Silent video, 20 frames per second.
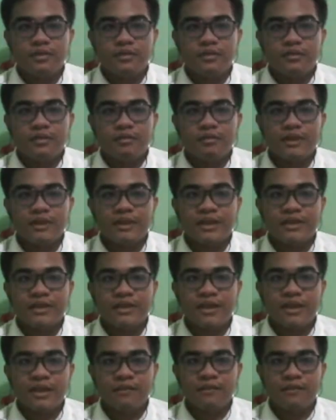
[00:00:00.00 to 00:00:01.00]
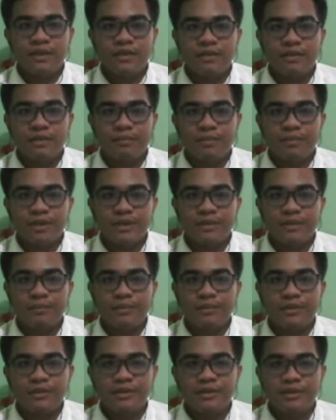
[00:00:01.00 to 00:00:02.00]
We shall delve into the
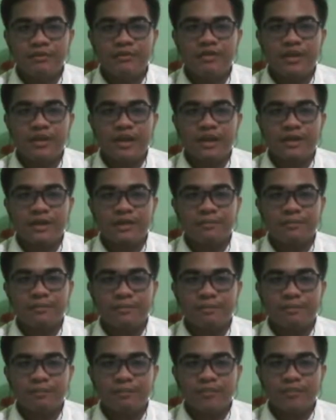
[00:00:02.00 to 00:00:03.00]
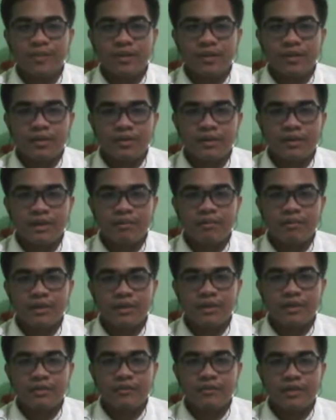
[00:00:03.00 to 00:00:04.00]
principles of flight to see what are
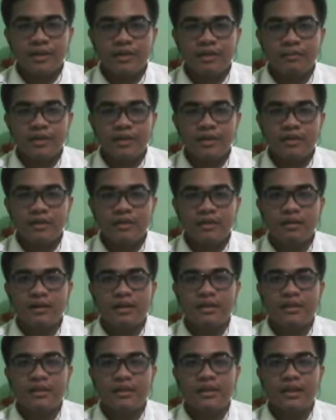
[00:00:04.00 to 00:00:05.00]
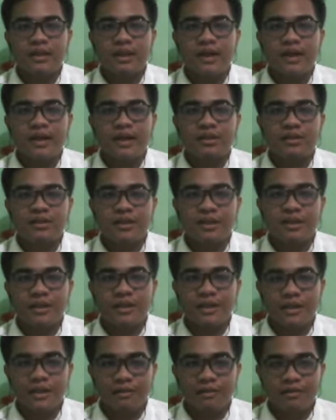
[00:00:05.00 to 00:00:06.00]
the fundamental laws that act on the
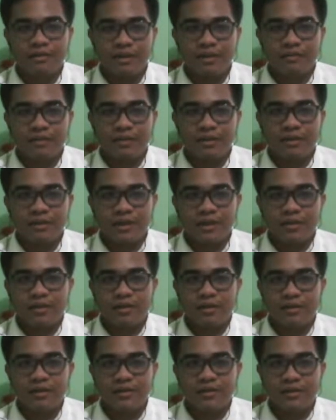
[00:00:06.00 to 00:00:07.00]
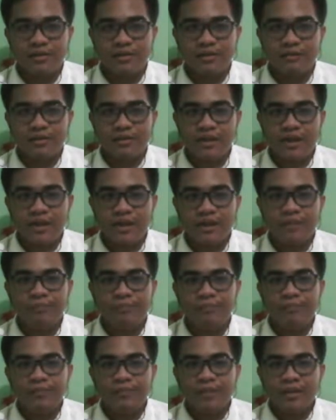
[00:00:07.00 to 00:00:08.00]
aircraft that causes it to fly,
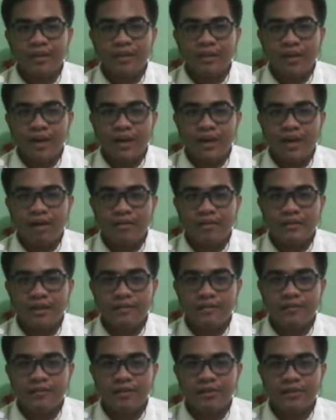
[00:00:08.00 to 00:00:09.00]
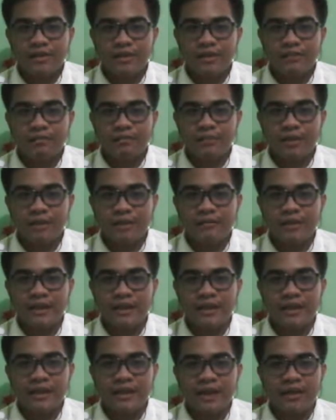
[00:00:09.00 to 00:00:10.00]
and how said forces would affect
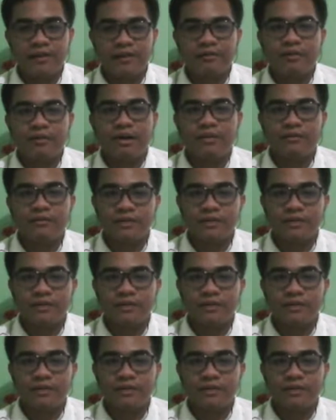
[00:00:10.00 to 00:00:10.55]
the aircraft.